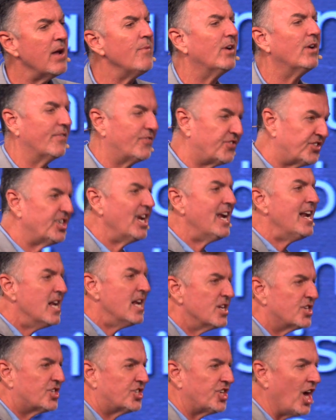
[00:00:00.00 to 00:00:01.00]
would have seen
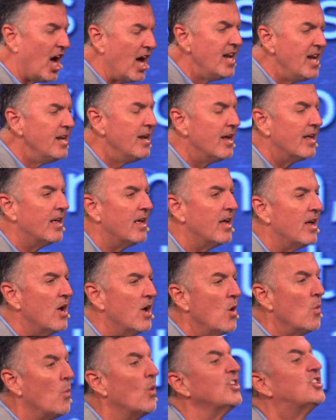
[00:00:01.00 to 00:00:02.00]
his son
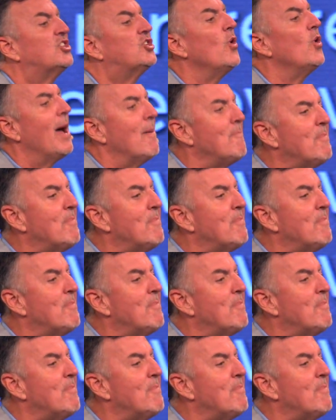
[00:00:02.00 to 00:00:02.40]
was to have